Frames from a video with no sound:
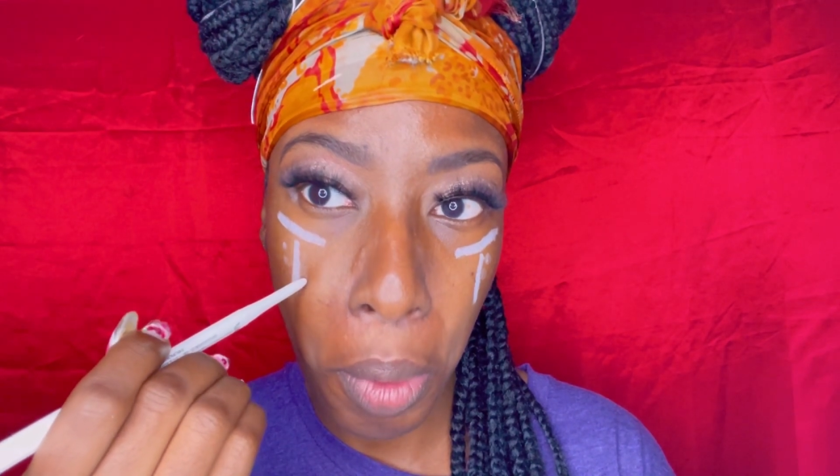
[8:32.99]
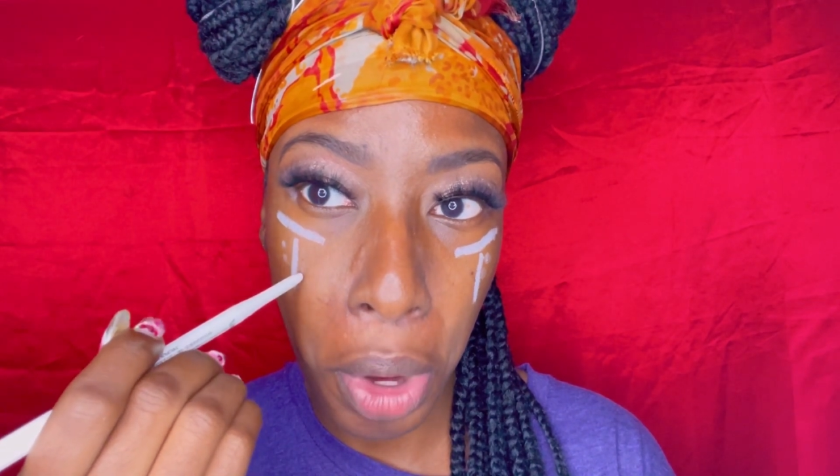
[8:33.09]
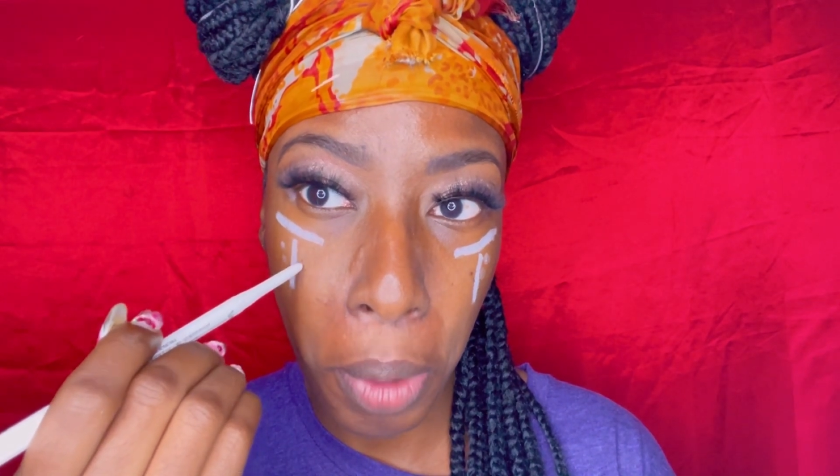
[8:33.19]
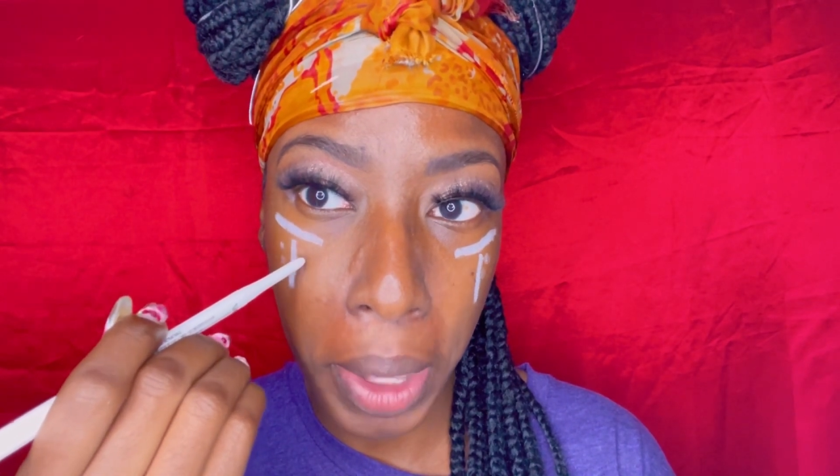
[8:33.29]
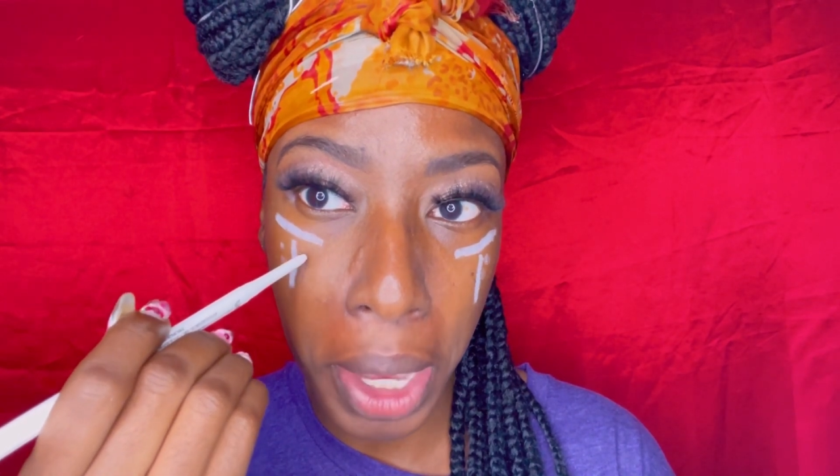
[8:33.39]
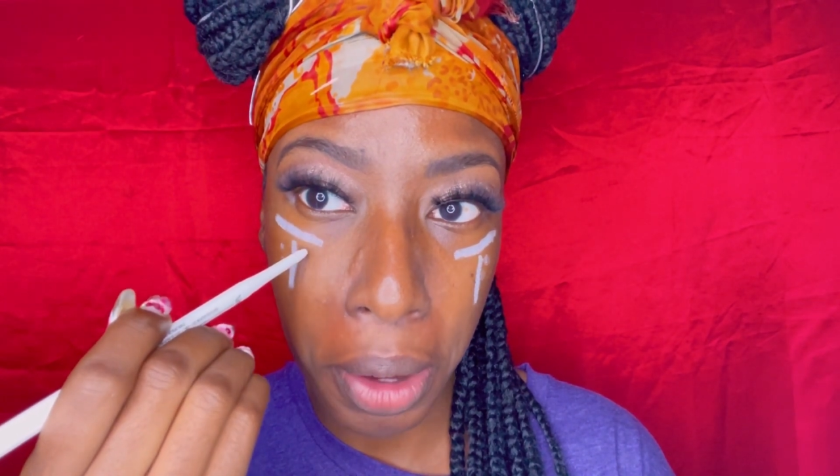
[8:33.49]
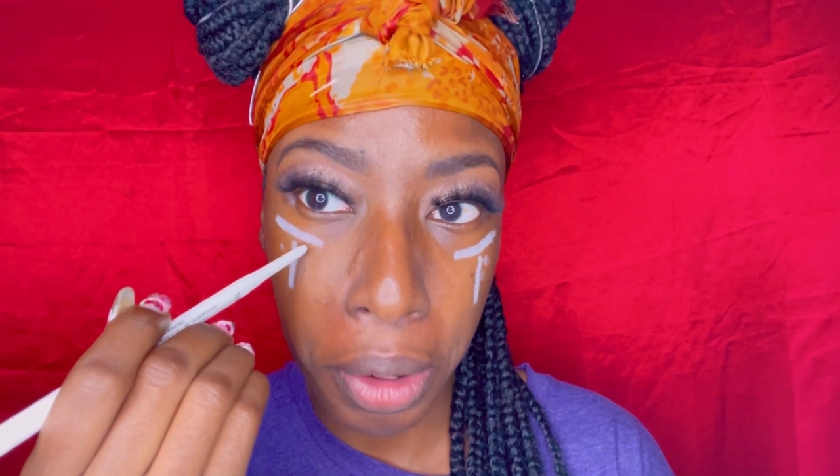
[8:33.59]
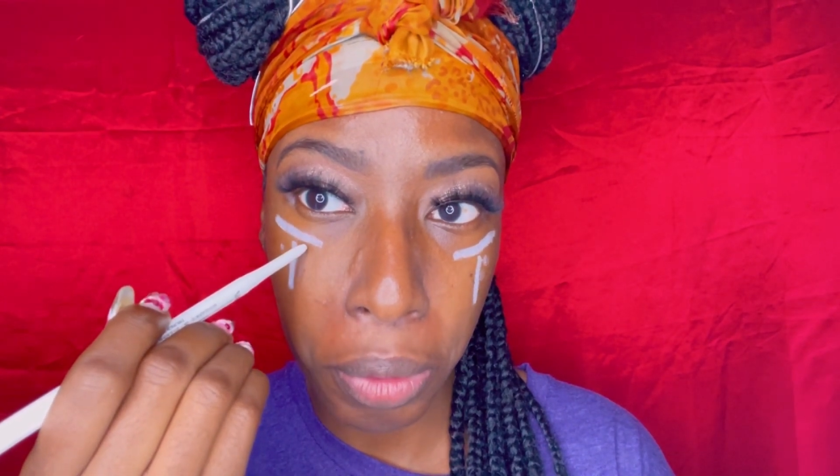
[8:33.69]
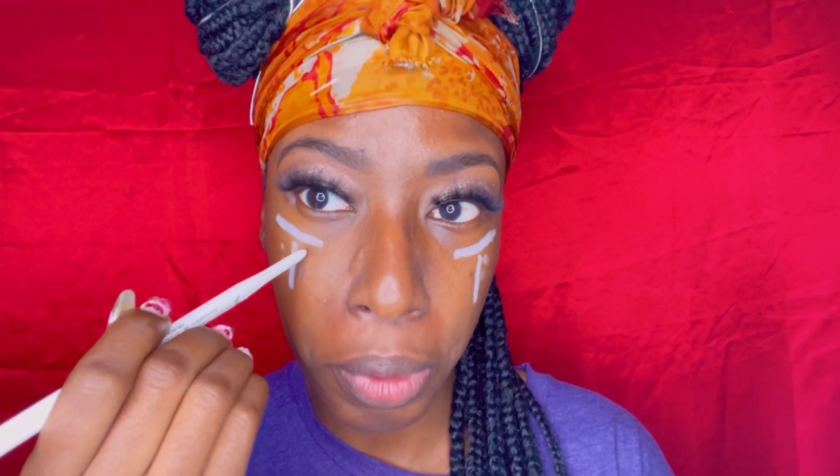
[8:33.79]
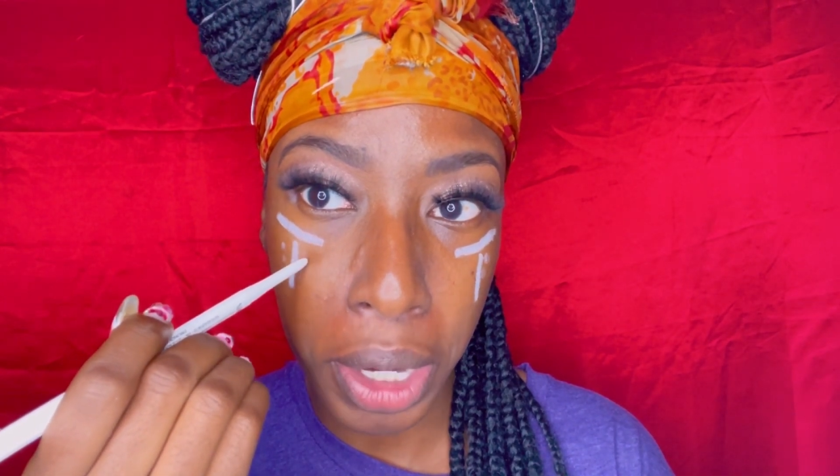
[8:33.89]
No plan.
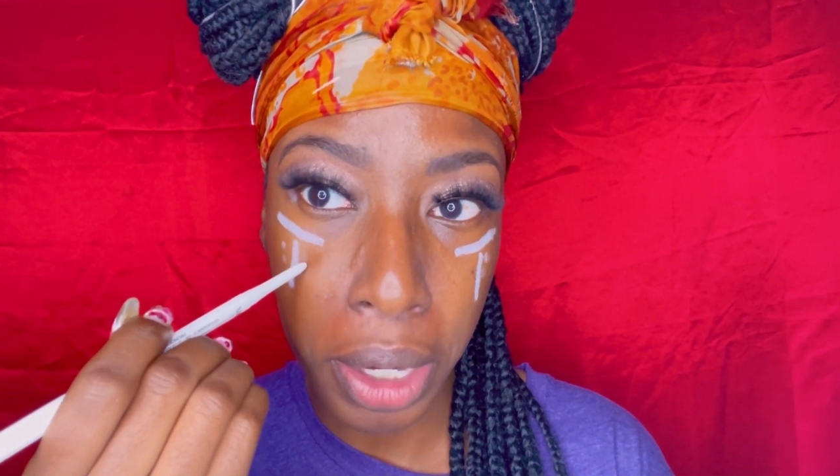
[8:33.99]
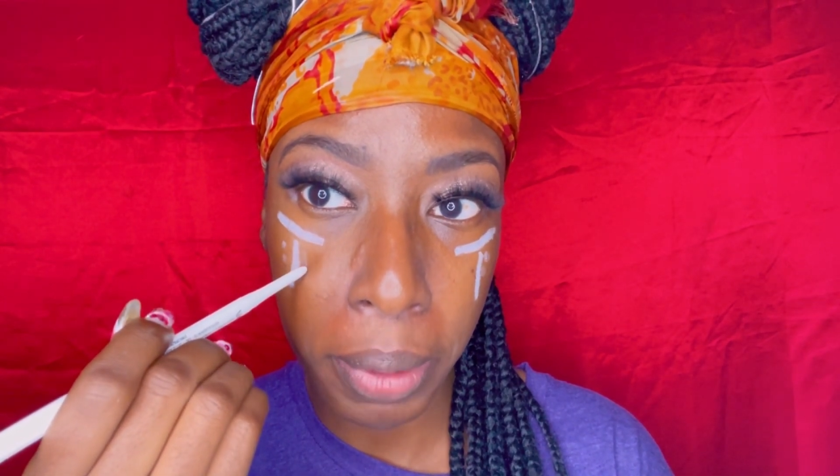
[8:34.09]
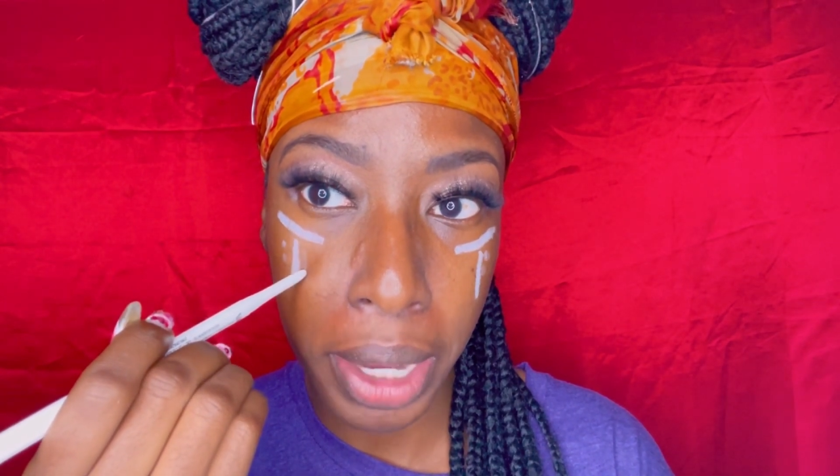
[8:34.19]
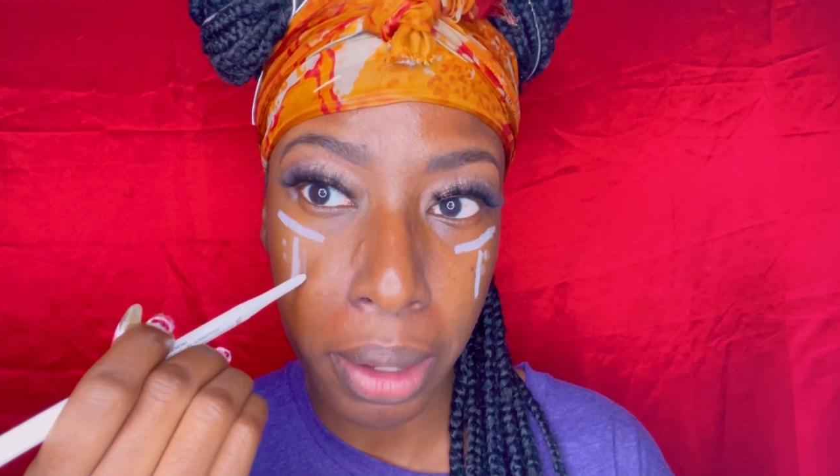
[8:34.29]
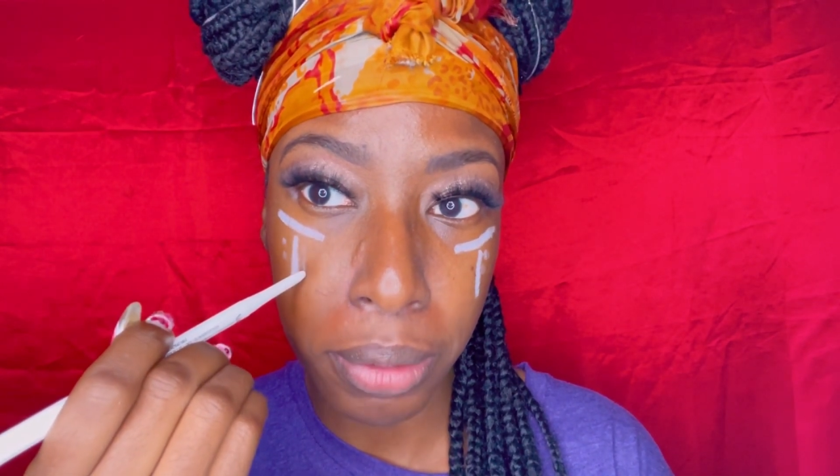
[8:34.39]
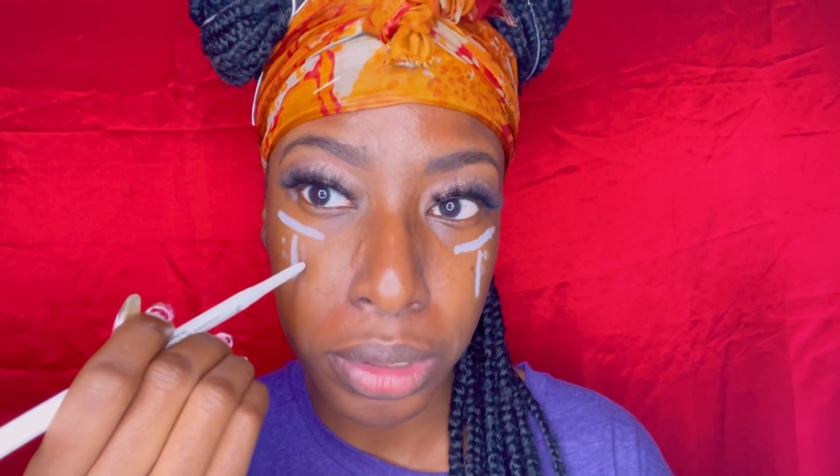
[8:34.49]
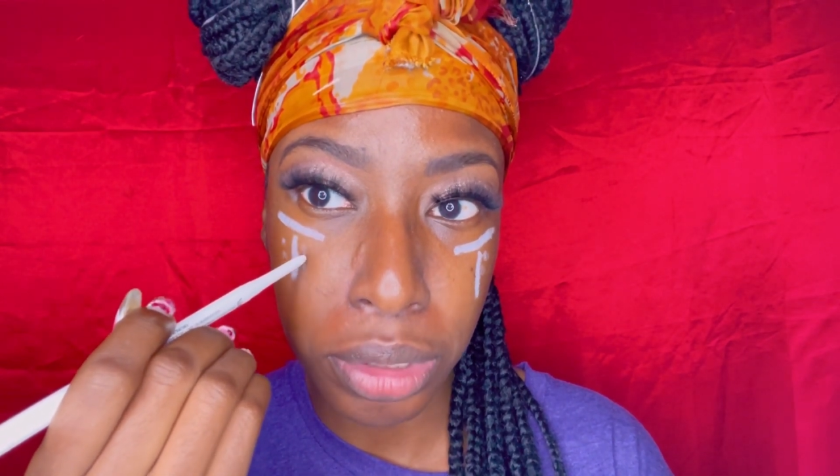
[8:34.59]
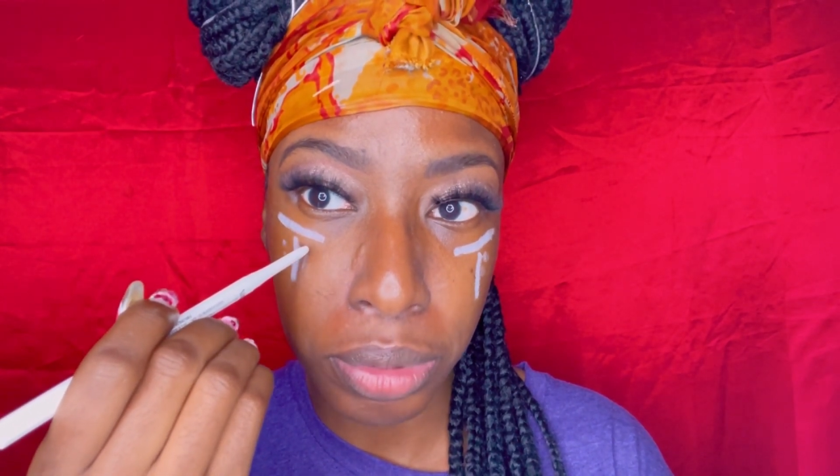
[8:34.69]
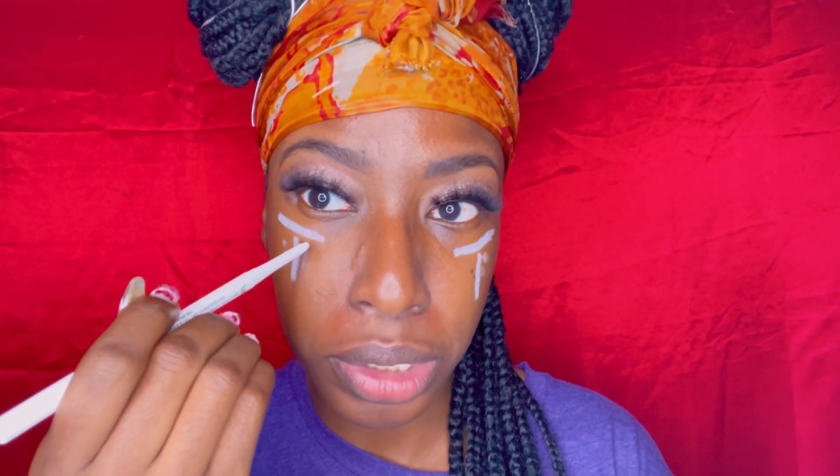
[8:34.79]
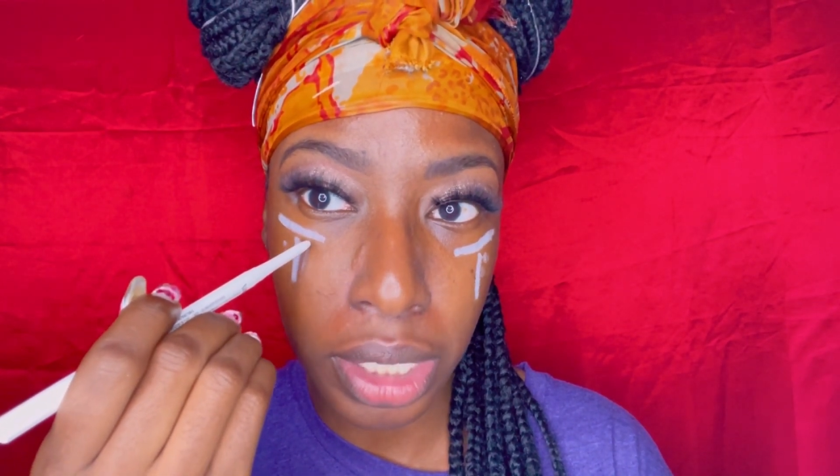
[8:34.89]
Just walking around, just
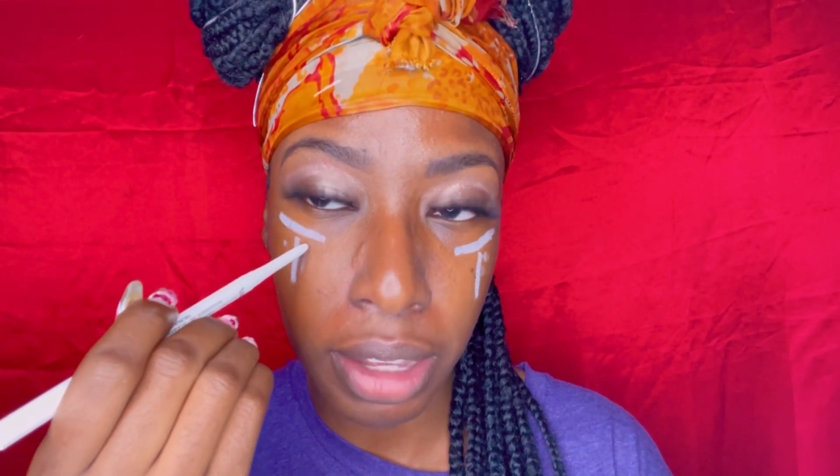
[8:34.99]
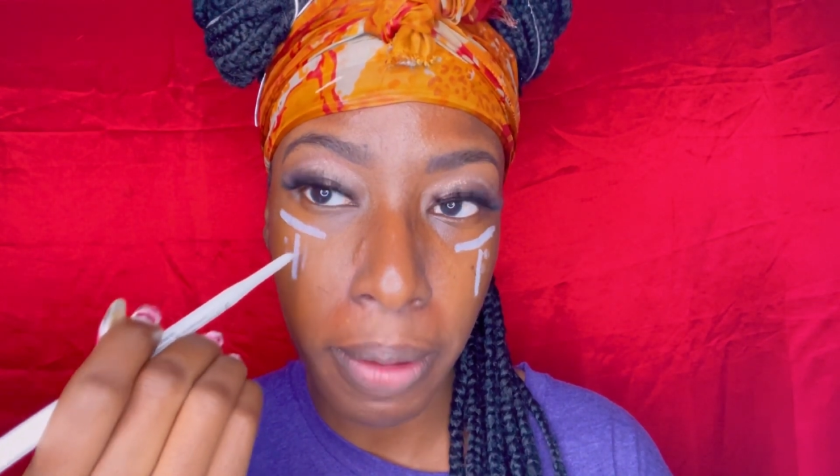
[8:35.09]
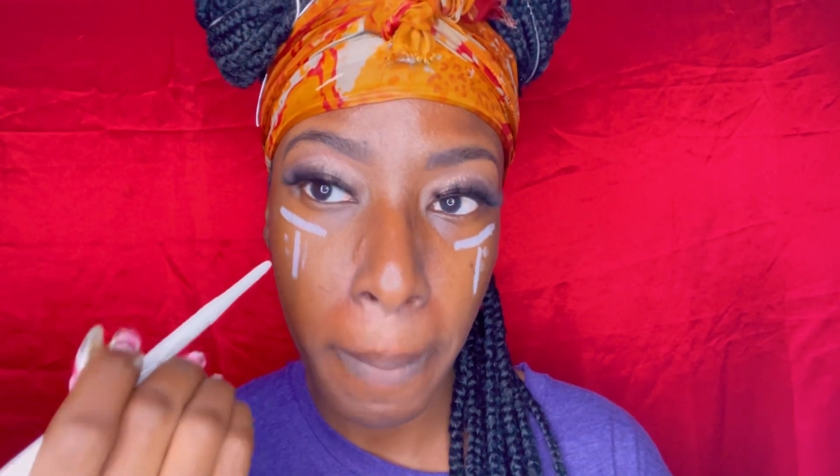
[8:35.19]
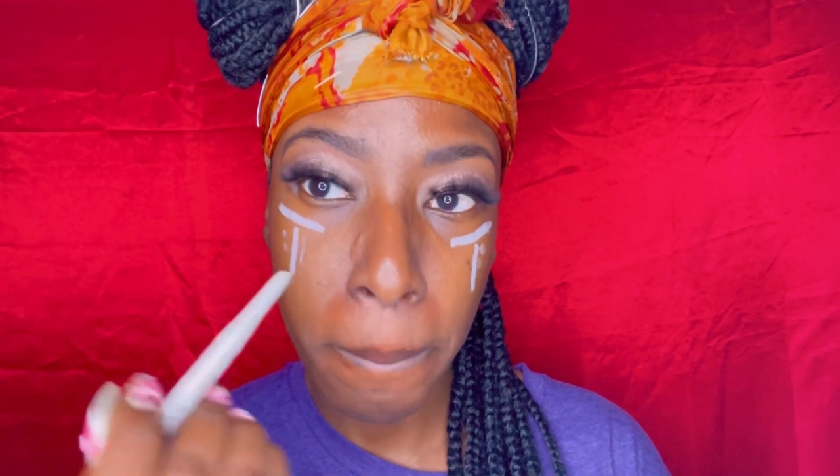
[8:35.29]
doing stuff.